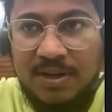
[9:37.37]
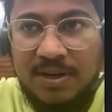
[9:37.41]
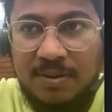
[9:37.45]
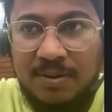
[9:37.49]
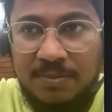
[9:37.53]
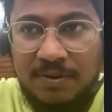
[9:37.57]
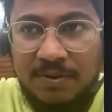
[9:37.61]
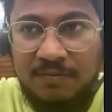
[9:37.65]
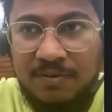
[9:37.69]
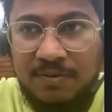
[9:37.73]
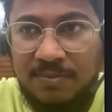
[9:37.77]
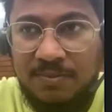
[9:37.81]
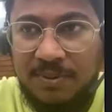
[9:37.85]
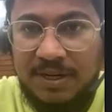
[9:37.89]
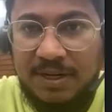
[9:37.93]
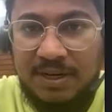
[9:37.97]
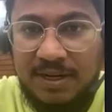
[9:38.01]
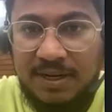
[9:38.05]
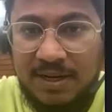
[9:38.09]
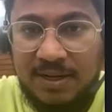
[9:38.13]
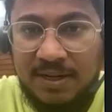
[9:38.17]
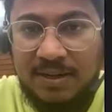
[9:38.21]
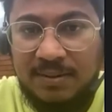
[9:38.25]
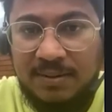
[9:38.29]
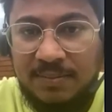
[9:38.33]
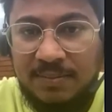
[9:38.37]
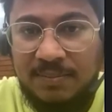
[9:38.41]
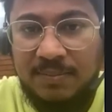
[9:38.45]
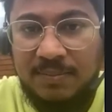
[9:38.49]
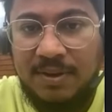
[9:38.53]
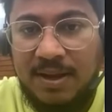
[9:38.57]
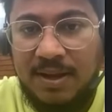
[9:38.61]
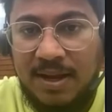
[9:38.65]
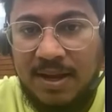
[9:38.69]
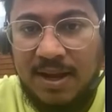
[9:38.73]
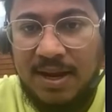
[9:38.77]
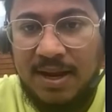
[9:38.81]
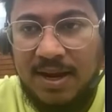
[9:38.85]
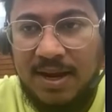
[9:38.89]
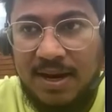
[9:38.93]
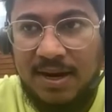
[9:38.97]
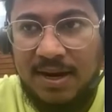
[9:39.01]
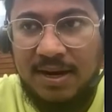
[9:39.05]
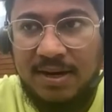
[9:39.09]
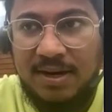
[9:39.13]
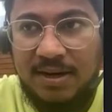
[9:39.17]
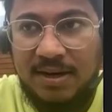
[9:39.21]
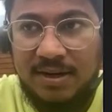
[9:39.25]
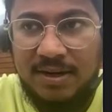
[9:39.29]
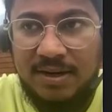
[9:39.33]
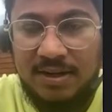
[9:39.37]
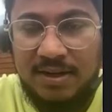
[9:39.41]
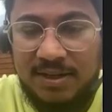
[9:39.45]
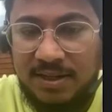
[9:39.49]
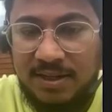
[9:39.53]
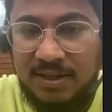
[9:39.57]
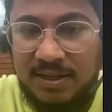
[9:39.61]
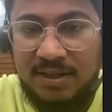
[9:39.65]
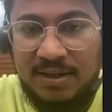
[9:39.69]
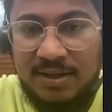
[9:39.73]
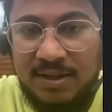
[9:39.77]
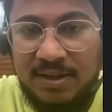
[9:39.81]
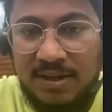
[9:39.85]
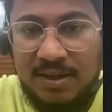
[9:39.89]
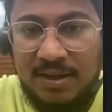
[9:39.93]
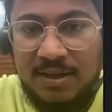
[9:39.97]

coming from India and Turkey.